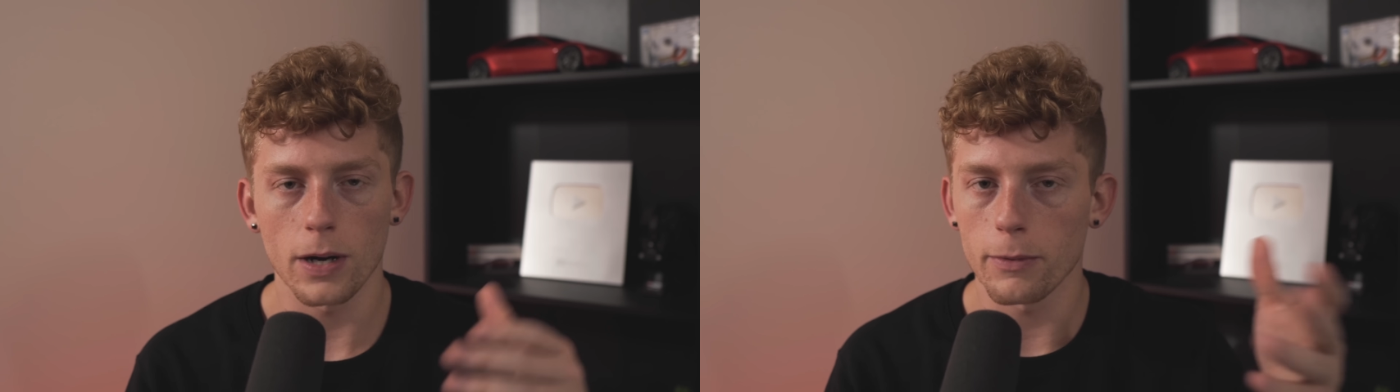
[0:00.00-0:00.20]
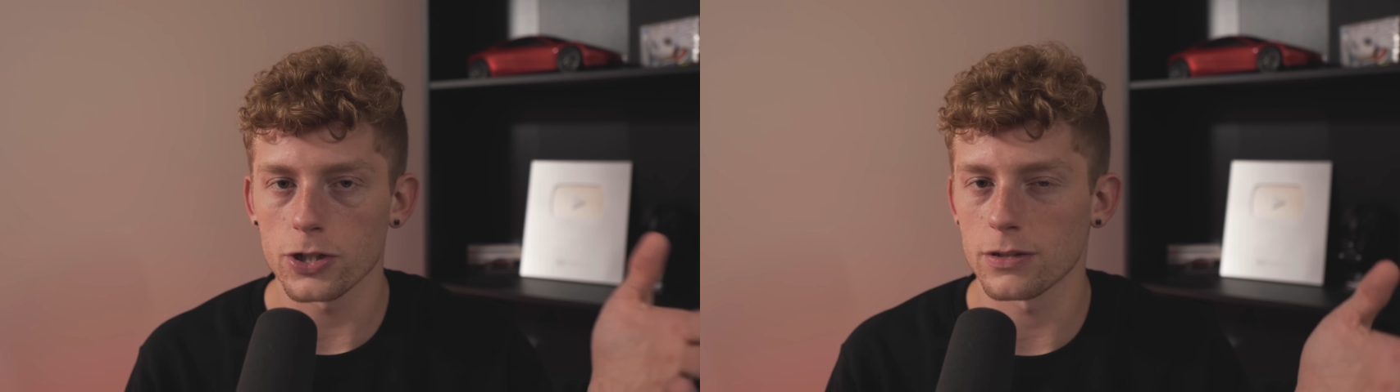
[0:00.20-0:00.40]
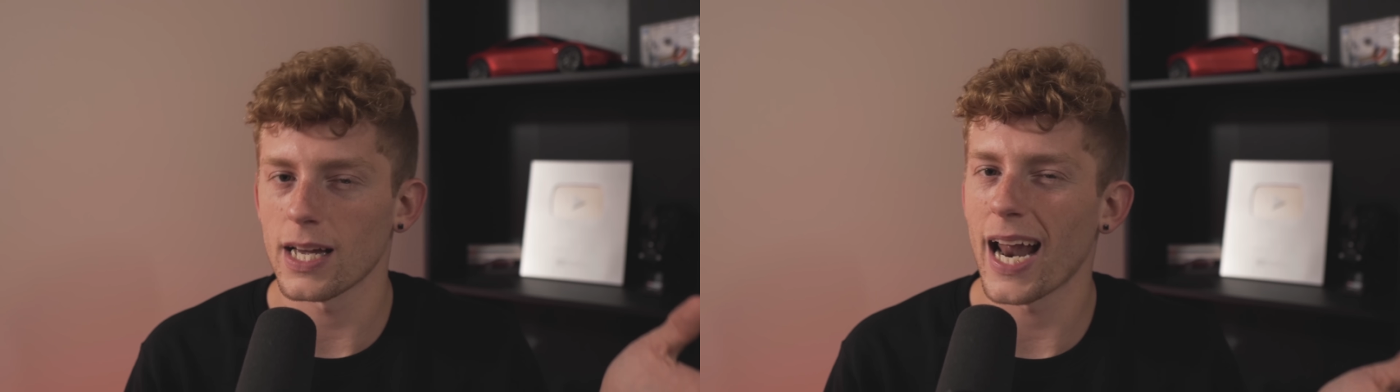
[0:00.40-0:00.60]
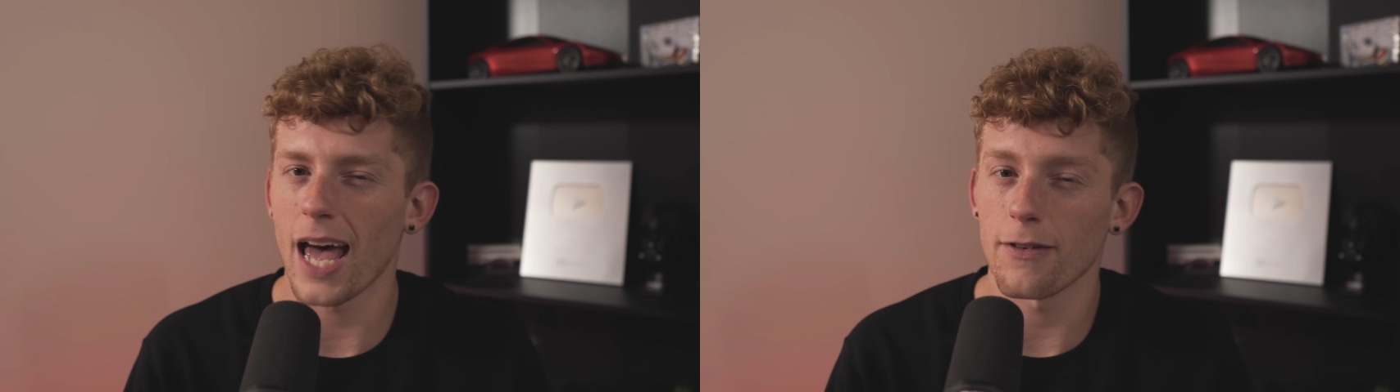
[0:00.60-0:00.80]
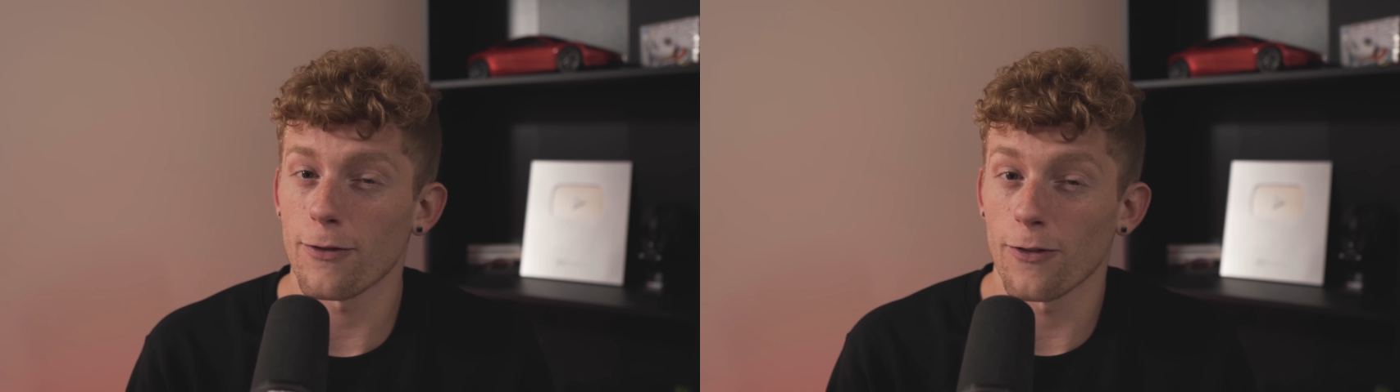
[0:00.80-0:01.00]
pretty much just kind of
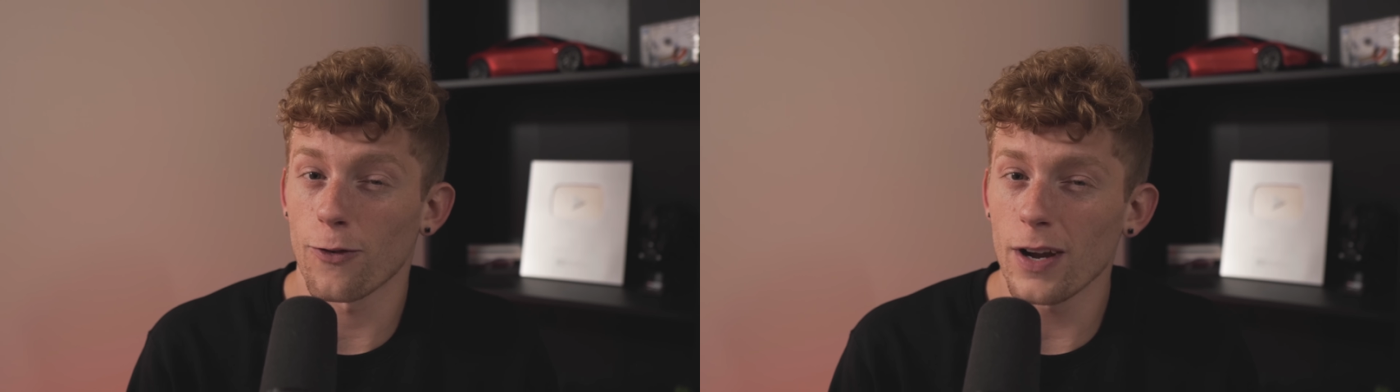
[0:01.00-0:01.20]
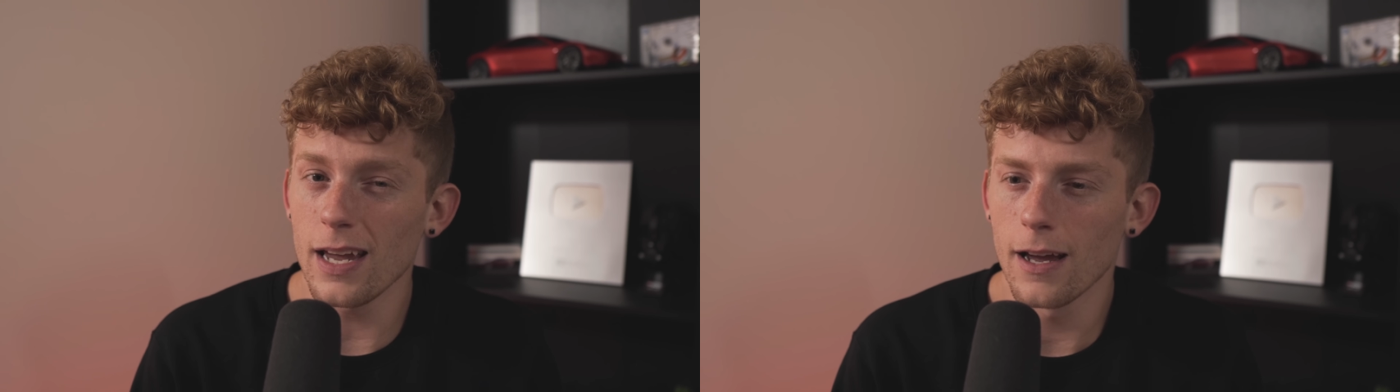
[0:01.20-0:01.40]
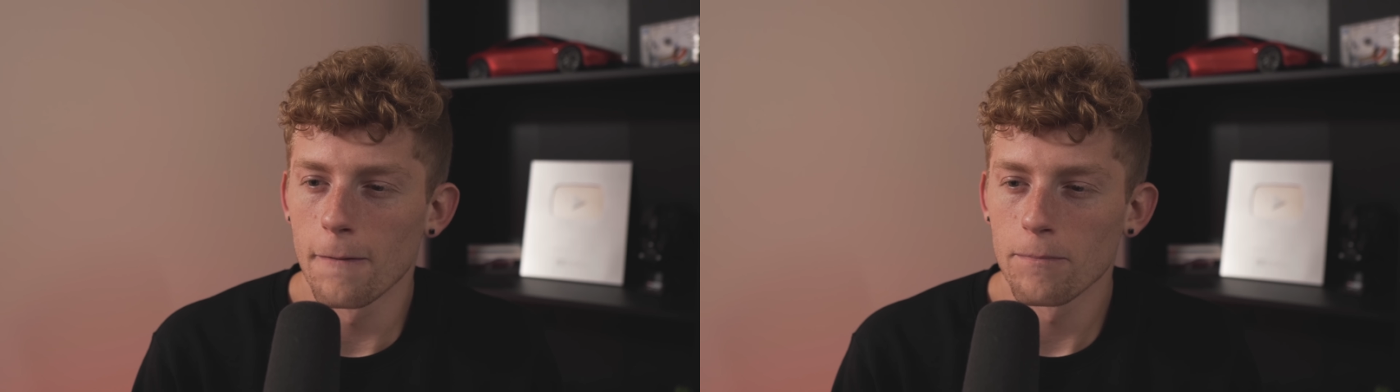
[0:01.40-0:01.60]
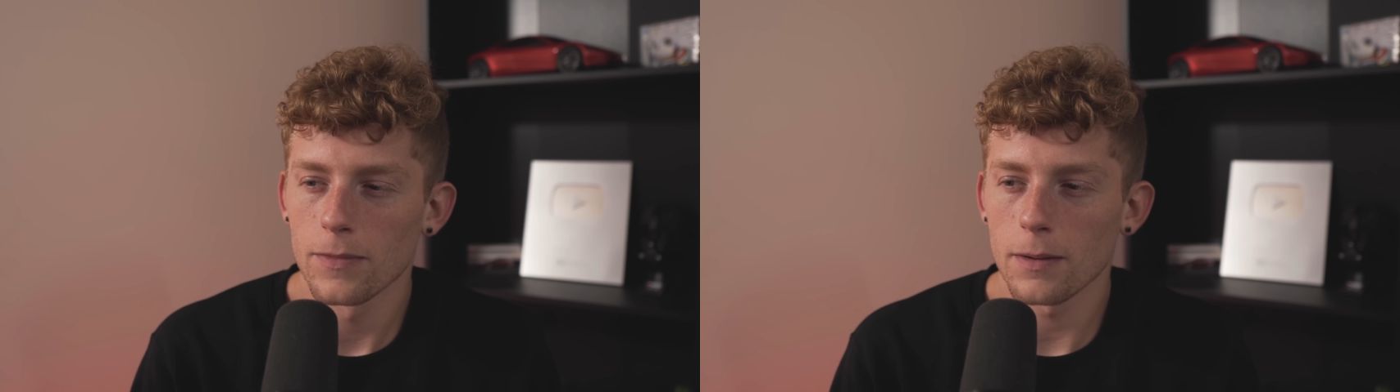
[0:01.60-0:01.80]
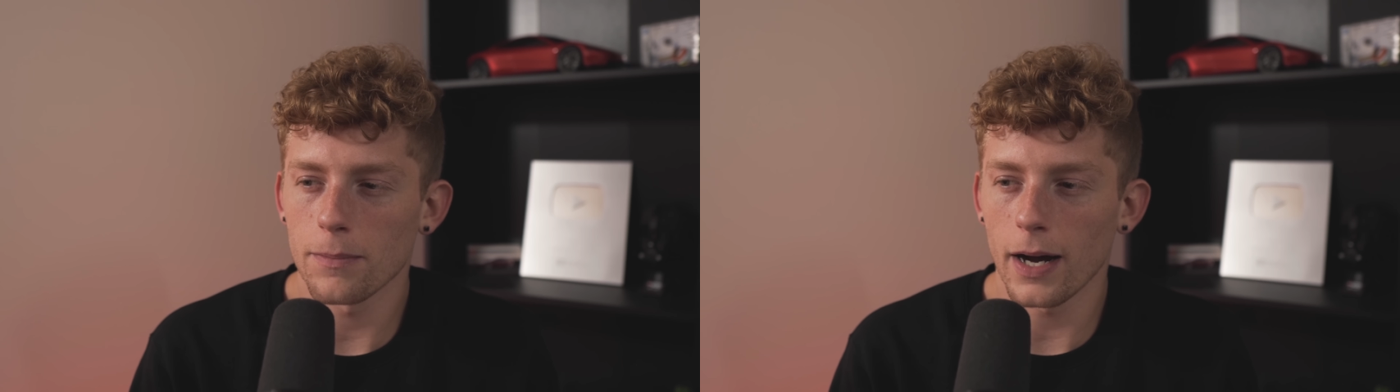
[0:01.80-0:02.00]
have it for free
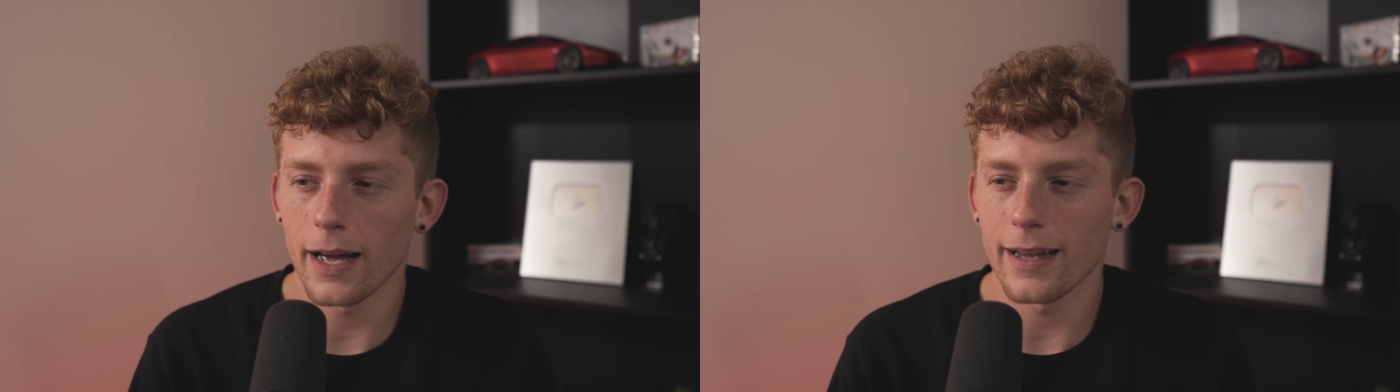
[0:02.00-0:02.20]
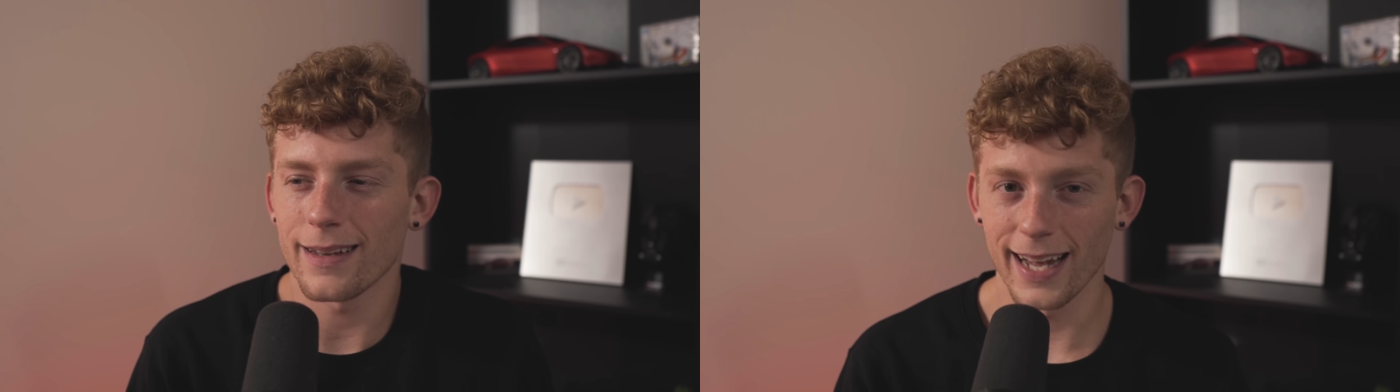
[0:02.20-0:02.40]
but